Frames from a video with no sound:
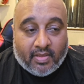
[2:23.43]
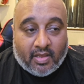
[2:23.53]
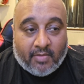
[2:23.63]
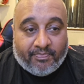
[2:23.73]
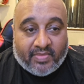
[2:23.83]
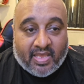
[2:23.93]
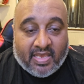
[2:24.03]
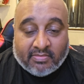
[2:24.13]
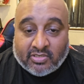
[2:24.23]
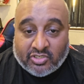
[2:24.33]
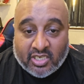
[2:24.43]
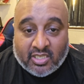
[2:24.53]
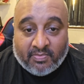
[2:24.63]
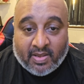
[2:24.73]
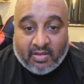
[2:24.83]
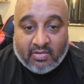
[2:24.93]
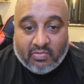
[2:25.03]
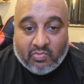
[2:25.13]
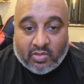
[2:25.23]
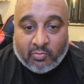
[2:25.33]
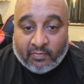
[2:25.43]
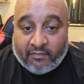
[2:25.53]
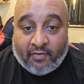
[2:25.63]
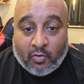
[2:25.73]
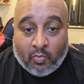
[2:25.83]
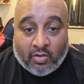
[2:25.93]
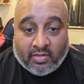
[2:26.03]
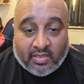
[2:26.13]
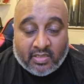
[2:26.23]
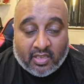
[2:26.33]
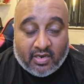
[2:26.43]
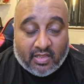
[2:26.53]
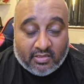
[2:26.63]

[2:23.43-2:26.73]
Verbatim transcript: um, that he gives a shit about what the river folk want and the